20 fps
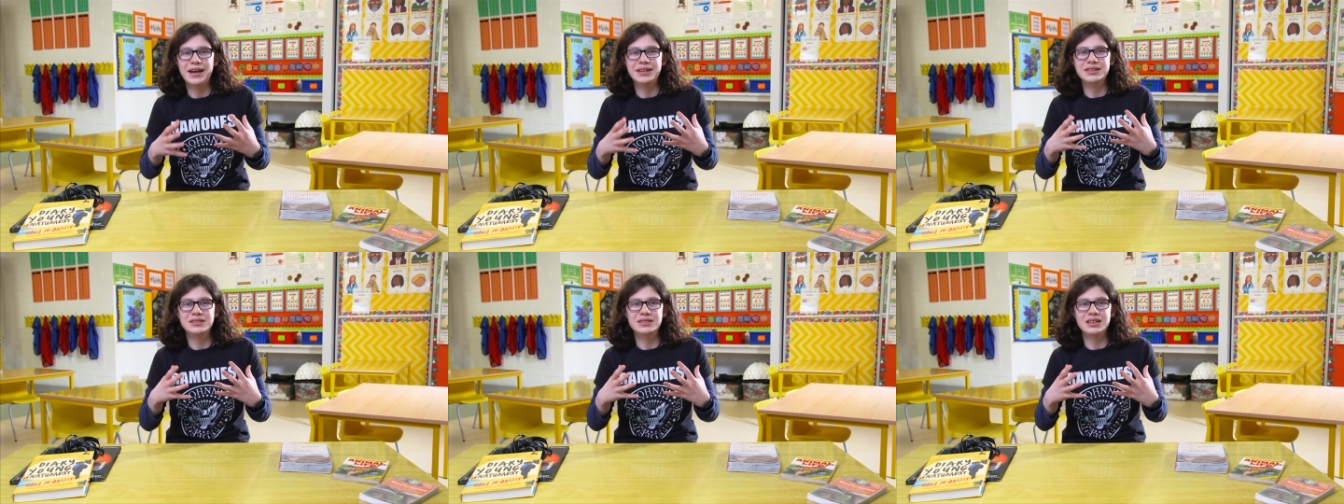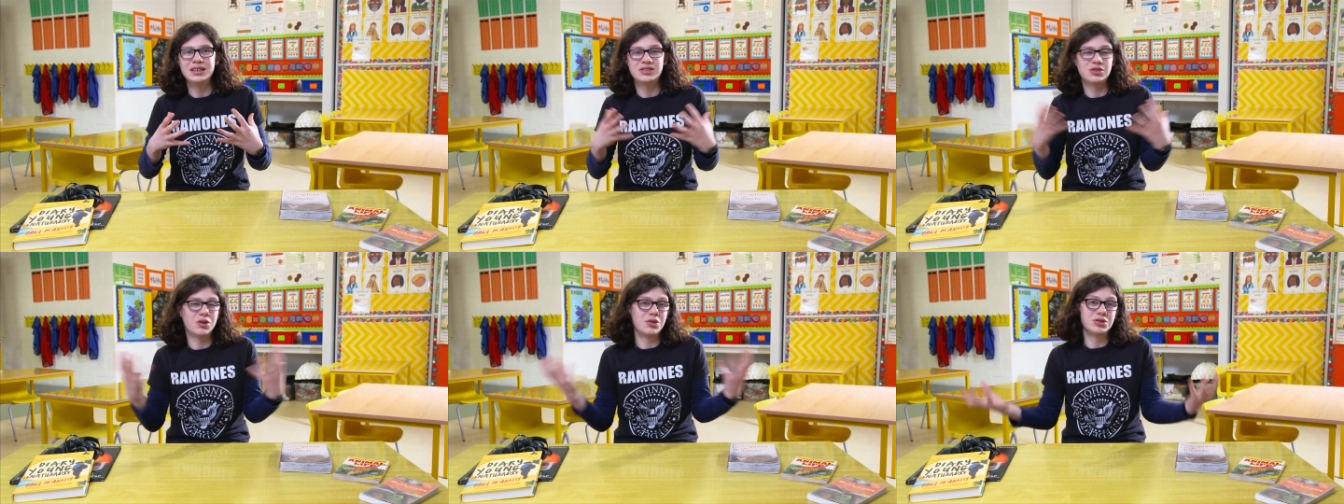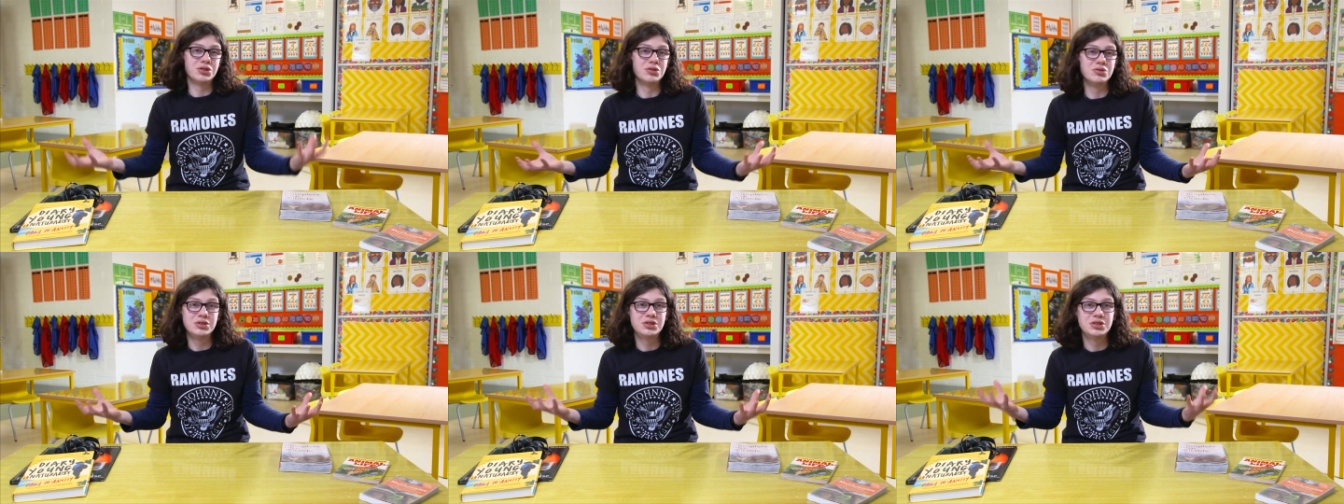And it's
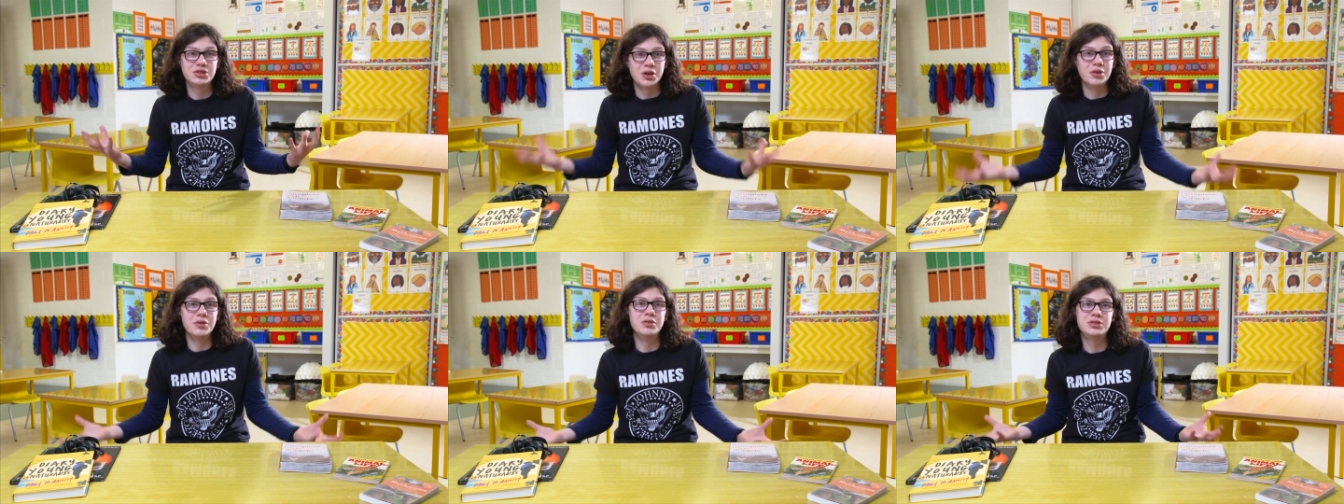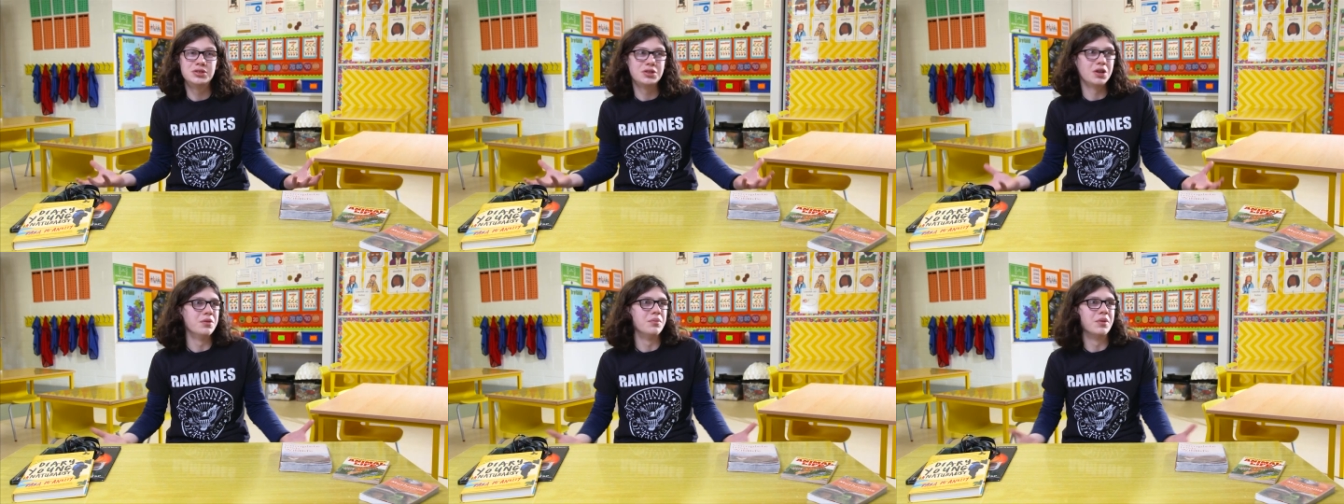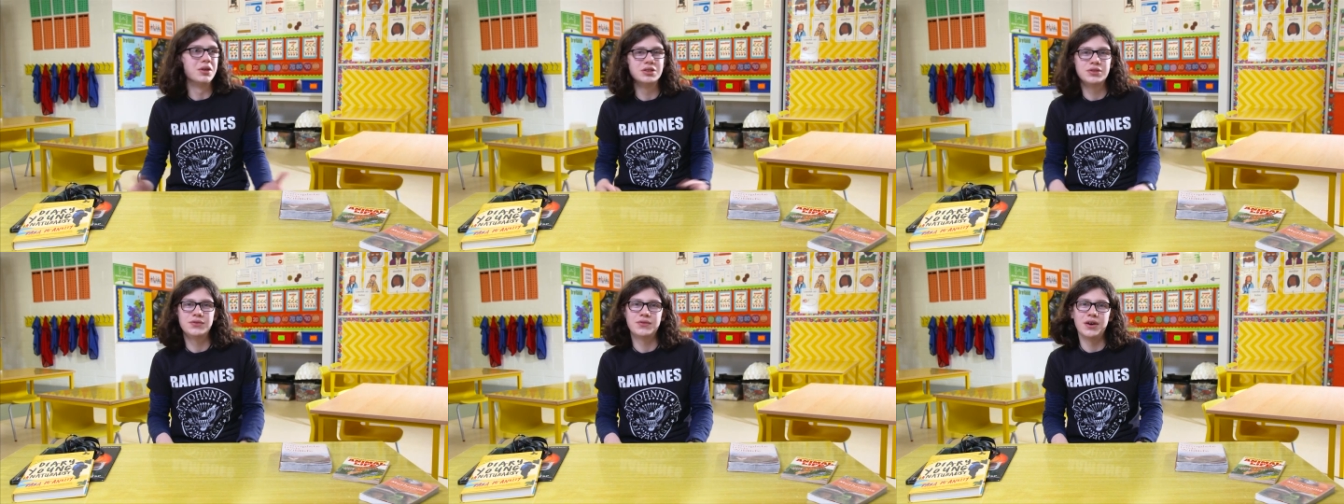also so, so
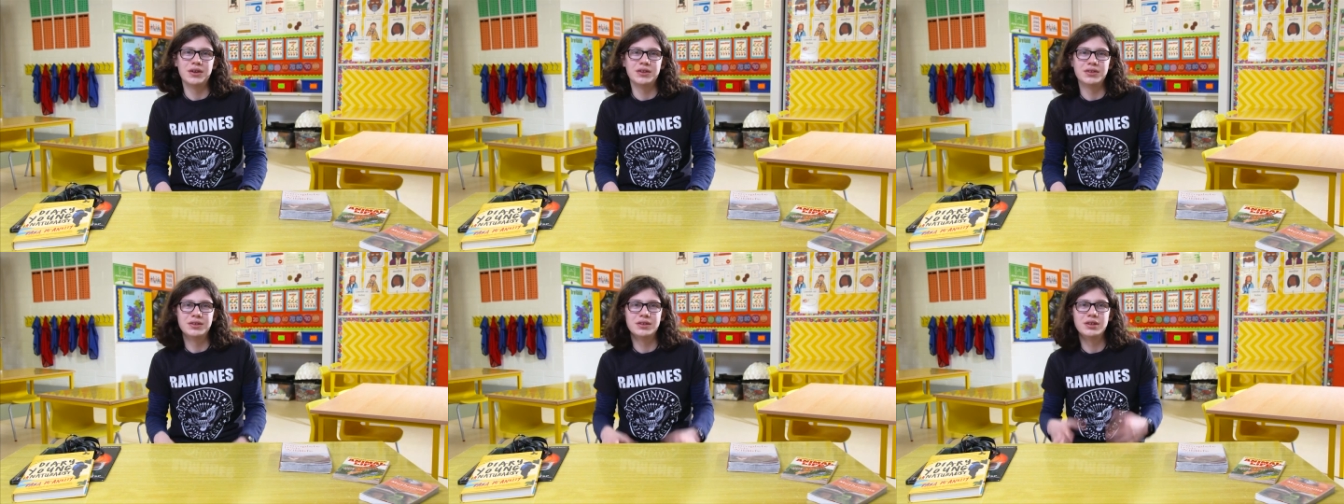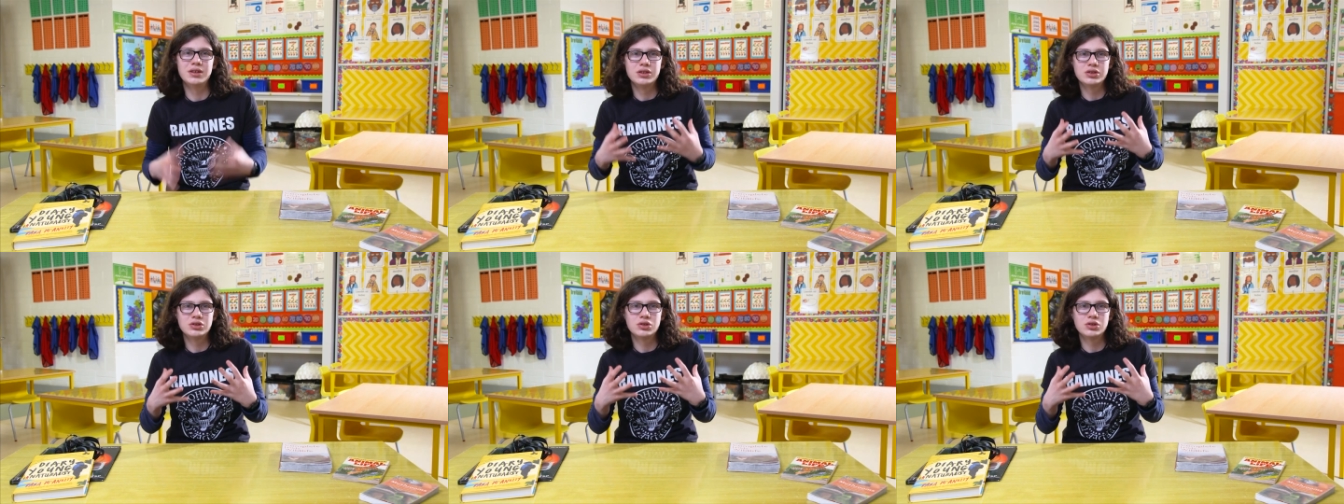much fun